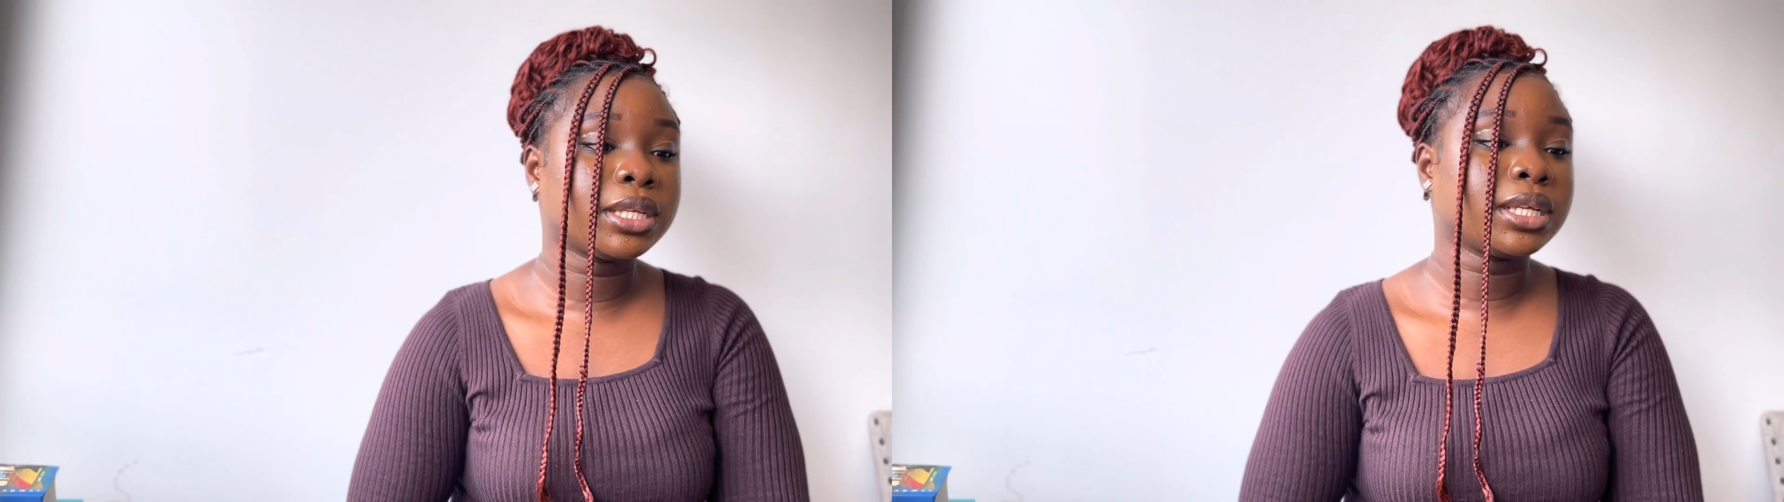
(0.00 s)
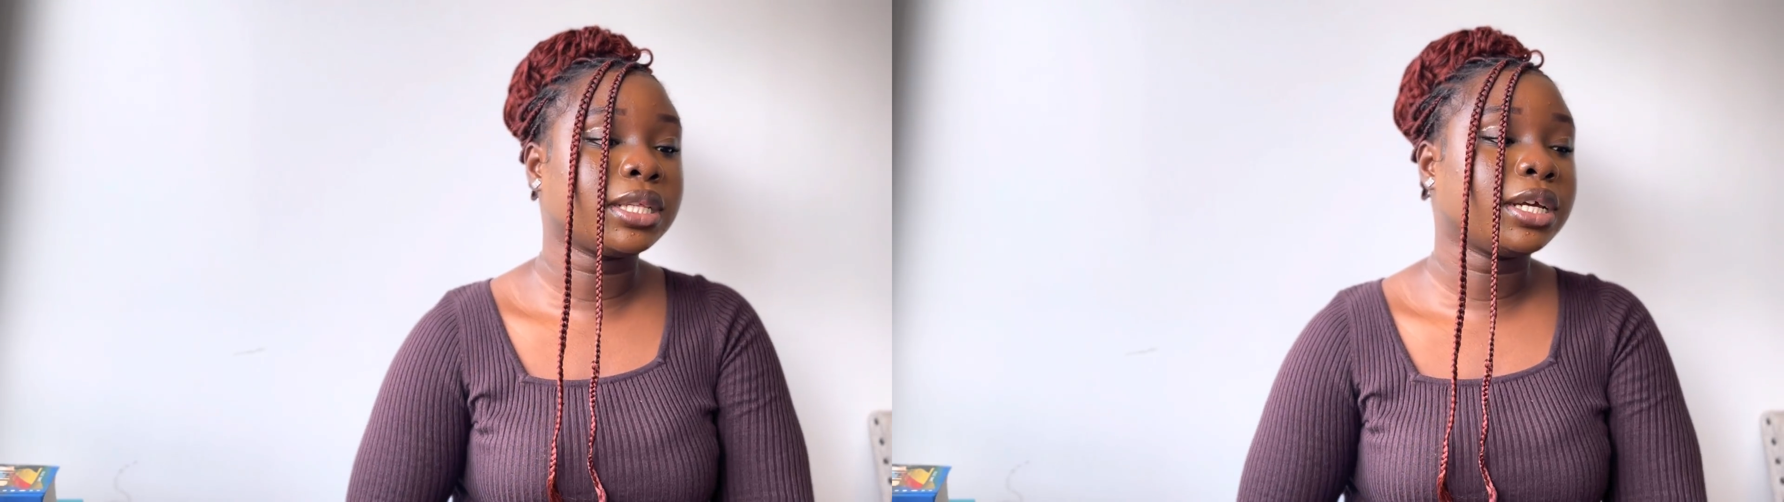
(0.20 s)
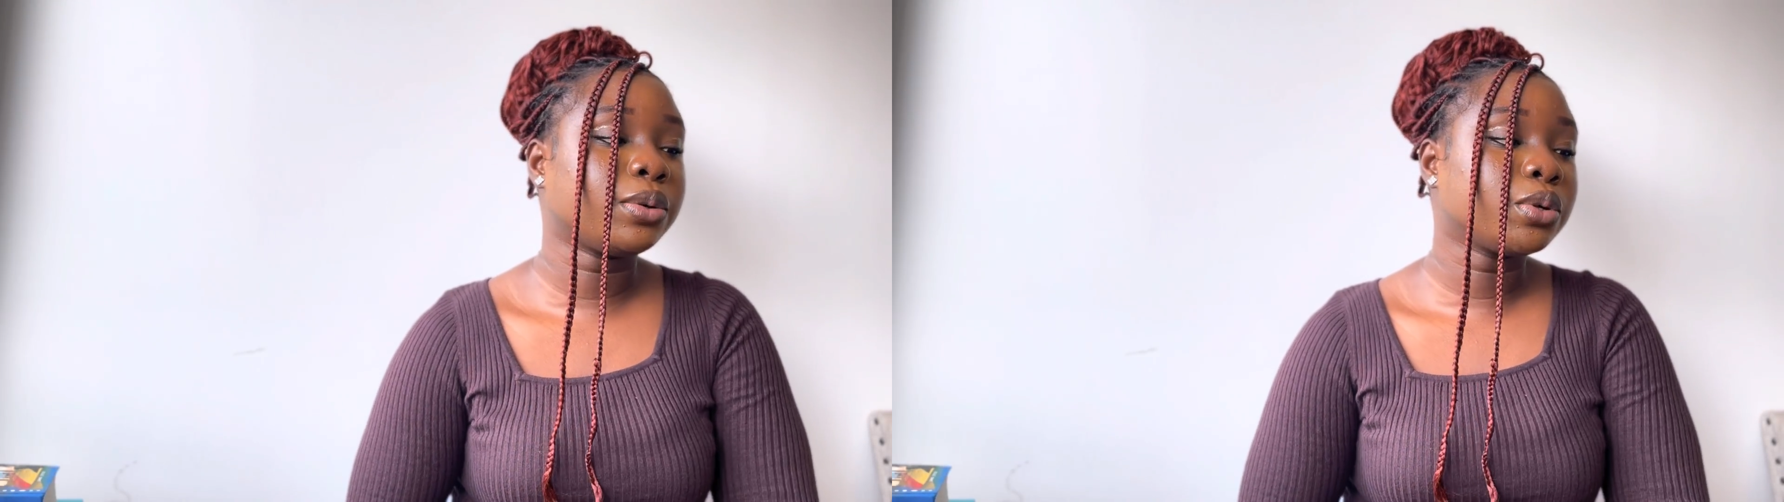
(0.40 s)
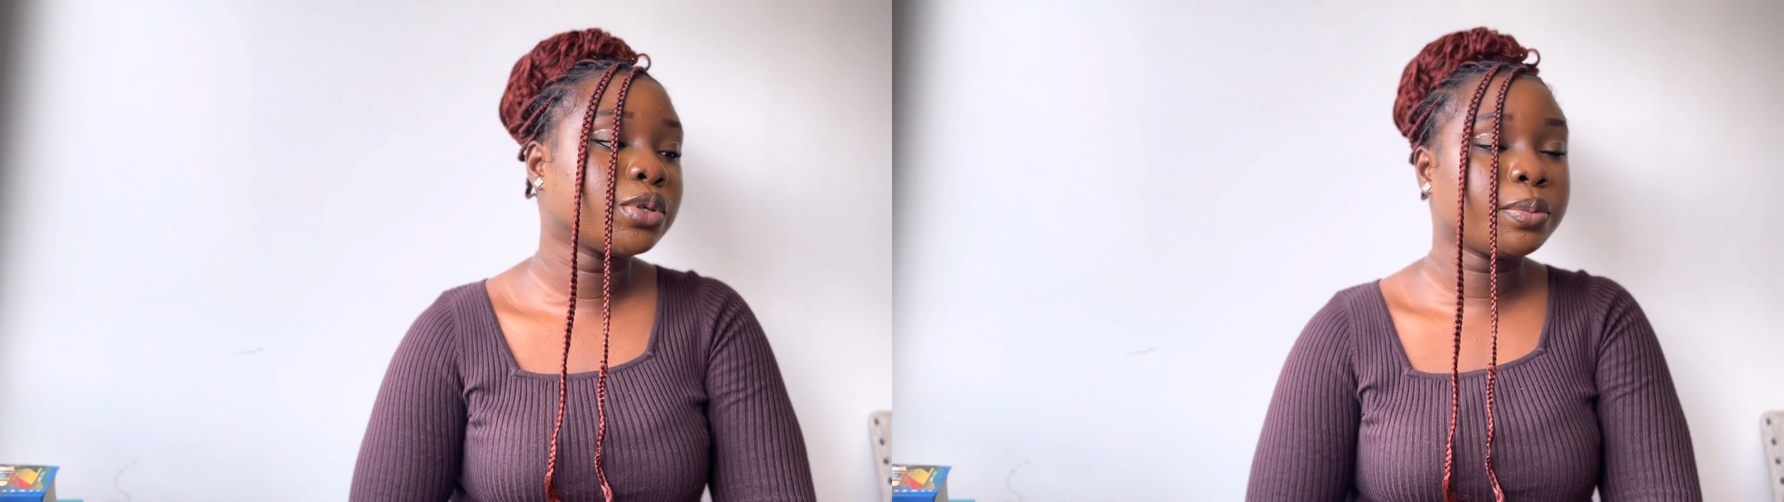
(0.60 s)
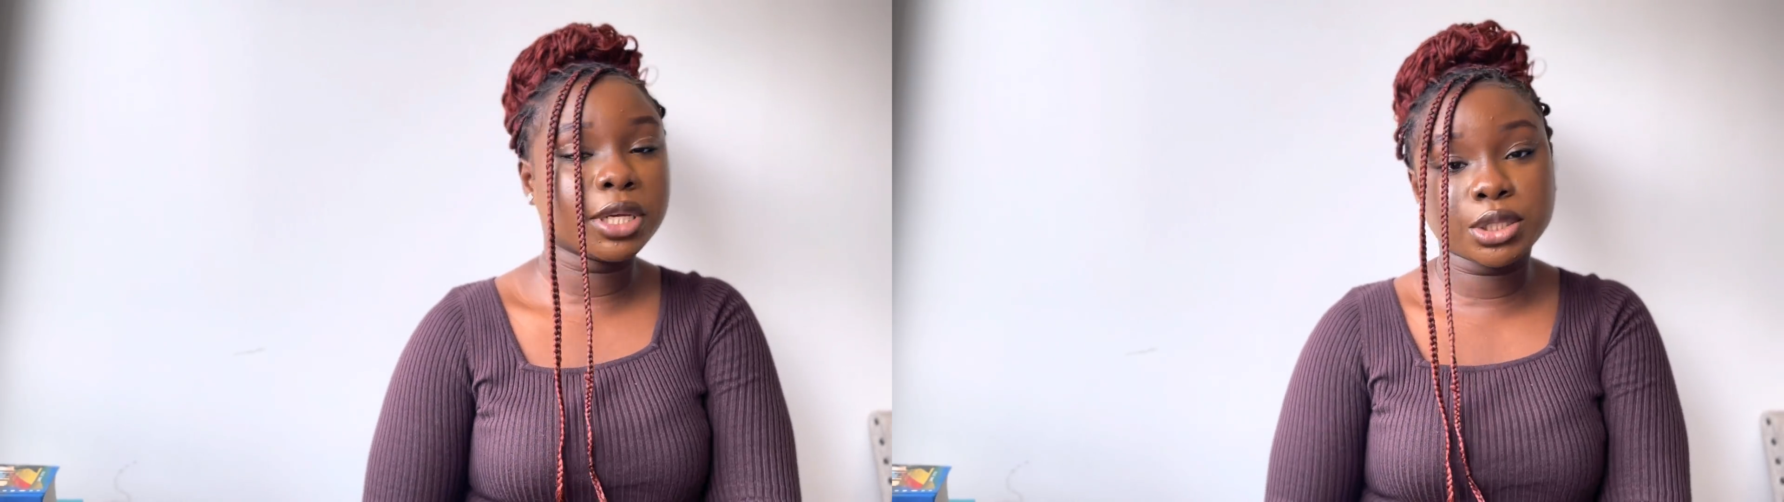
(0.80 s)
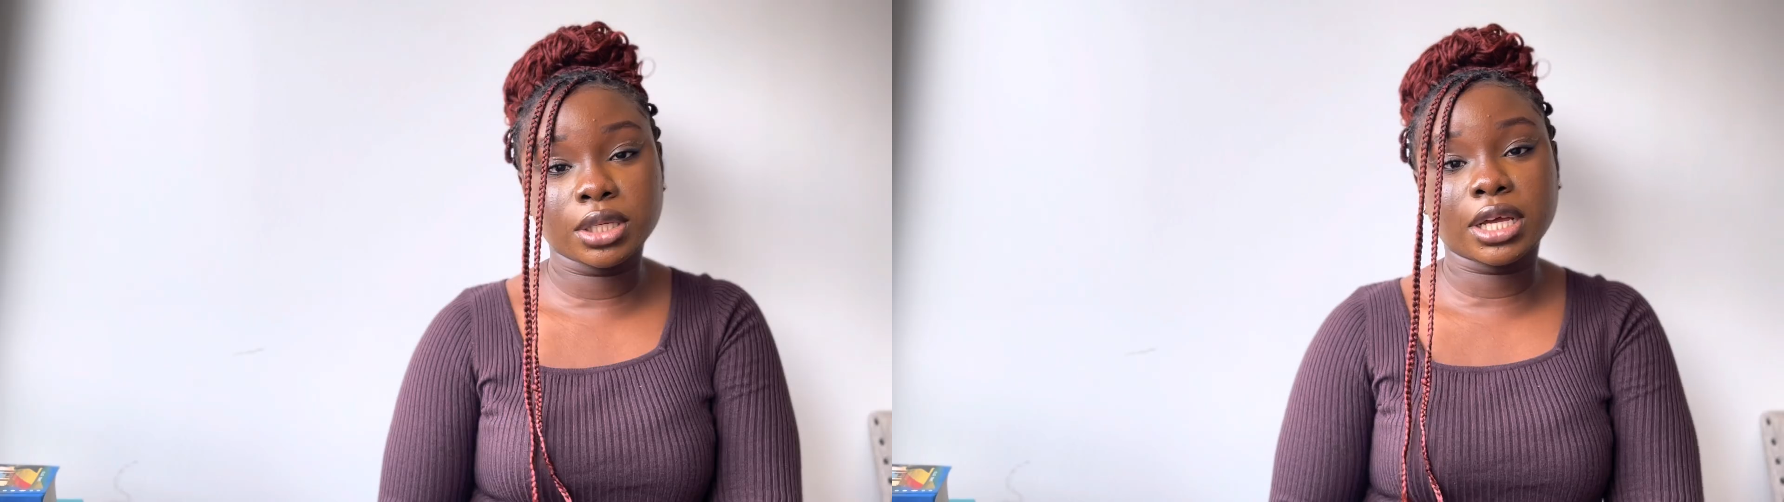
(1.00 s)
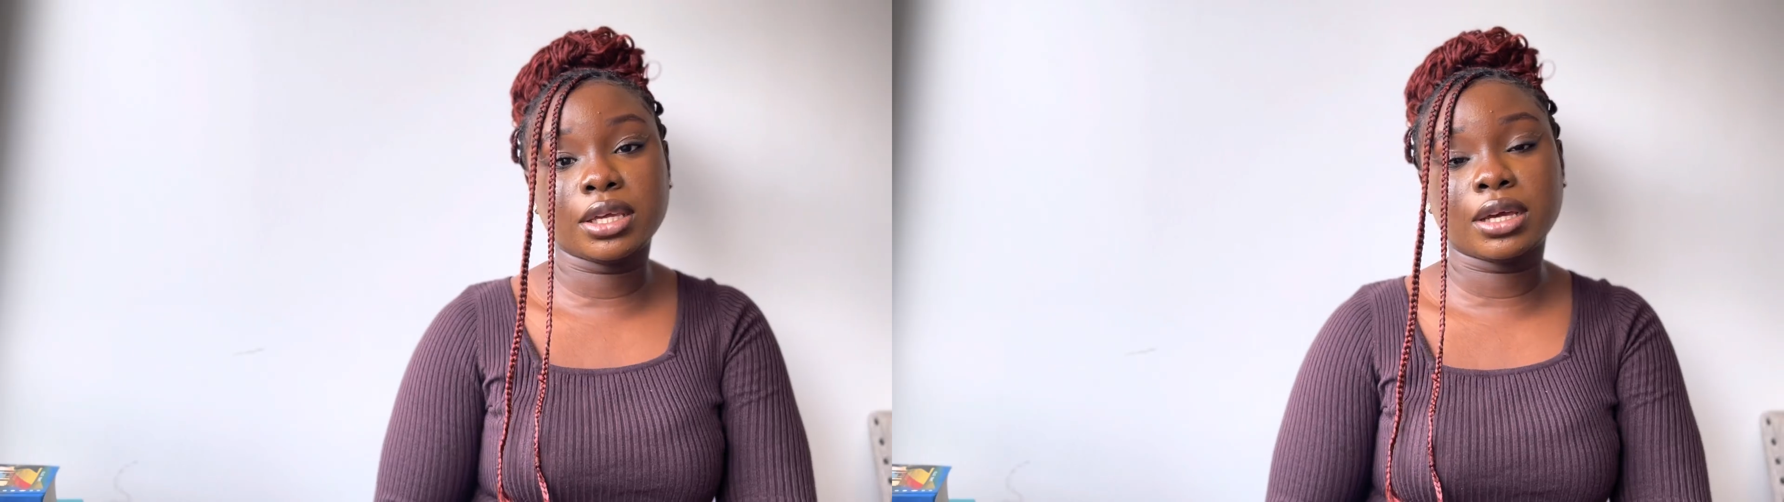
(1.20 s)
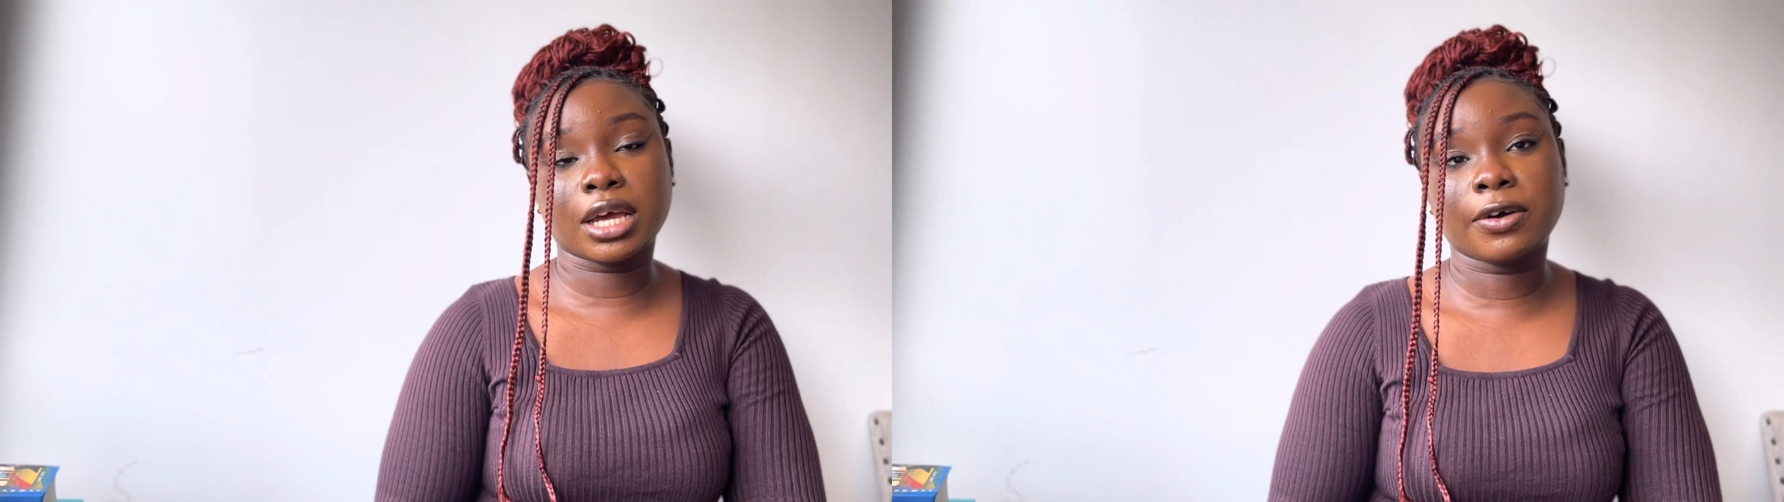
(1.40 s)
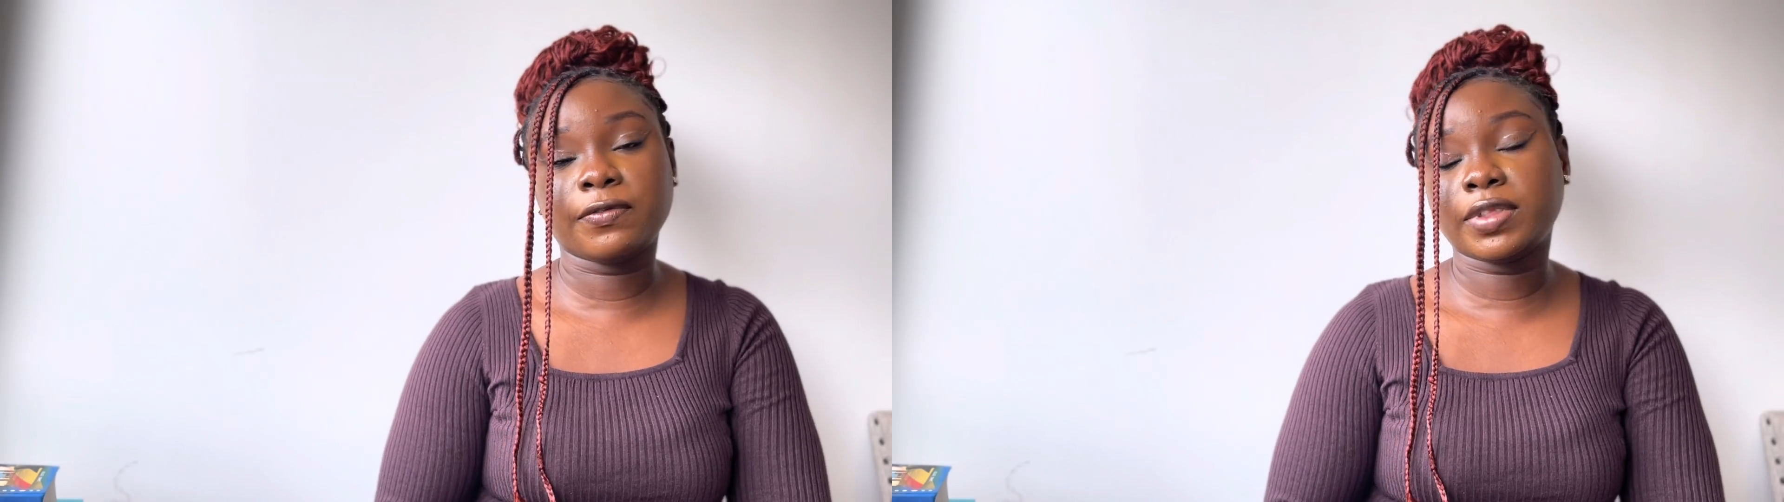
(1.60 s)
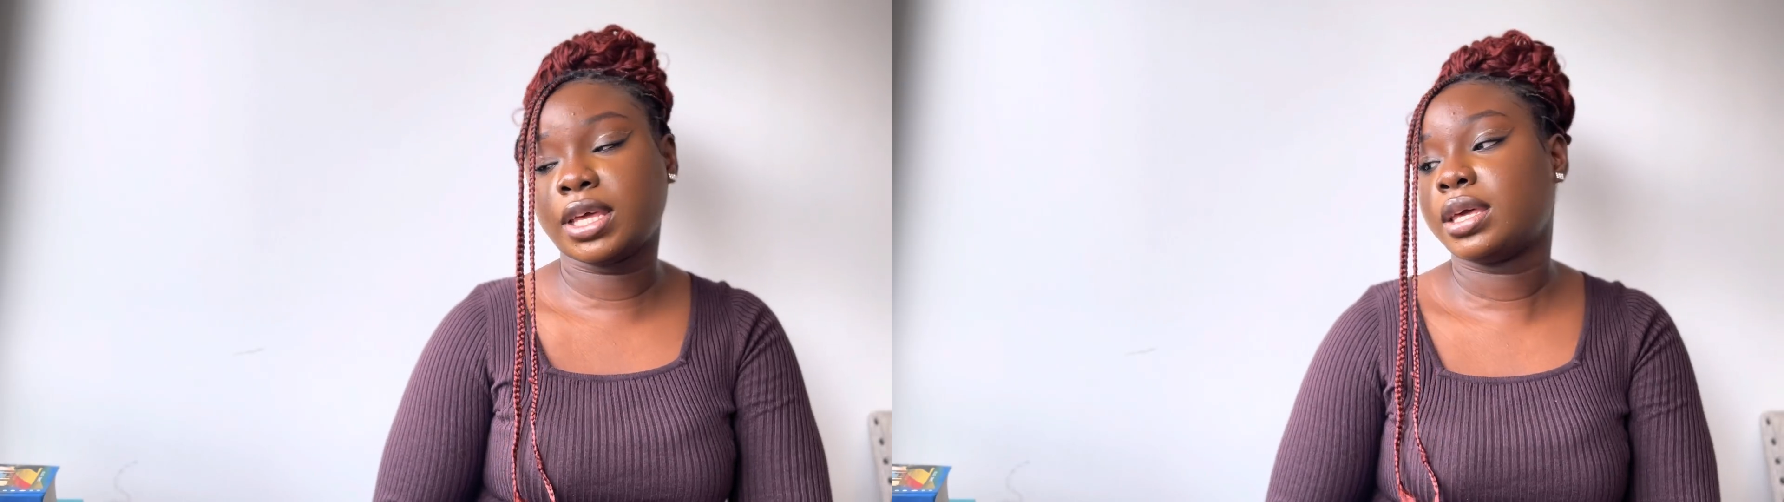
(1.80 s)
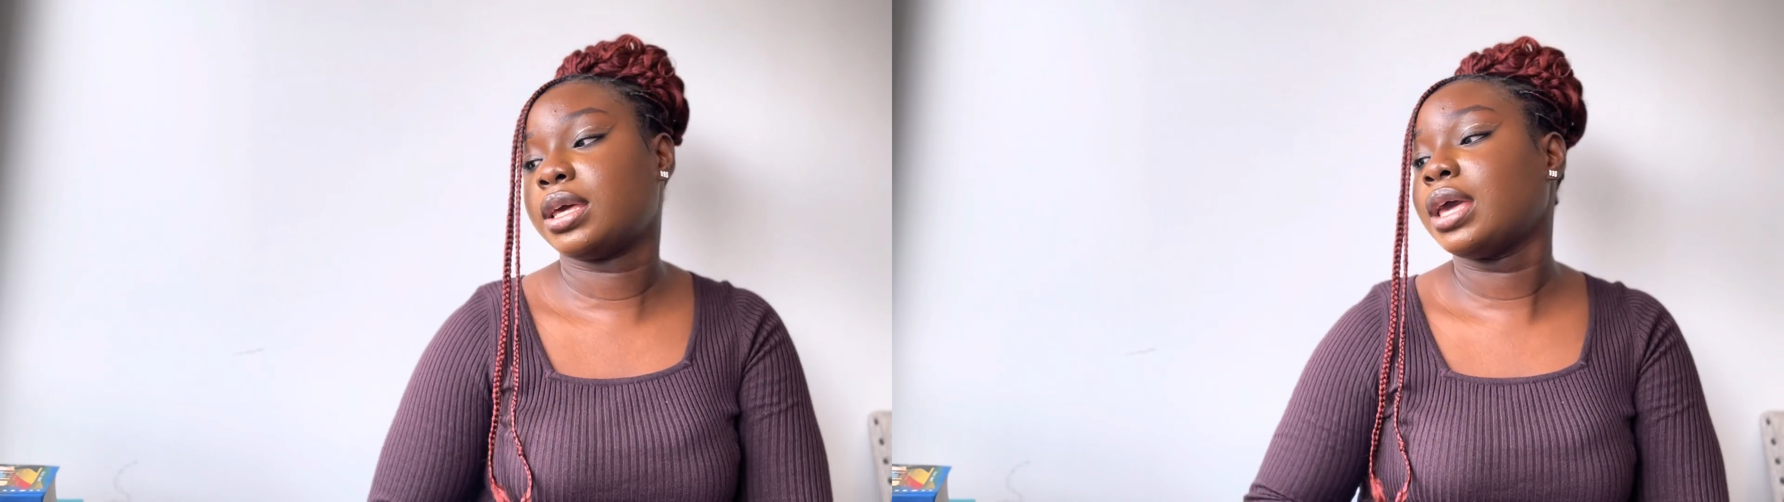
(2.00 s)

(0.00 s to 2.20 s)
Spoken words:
and then also make sure that you have the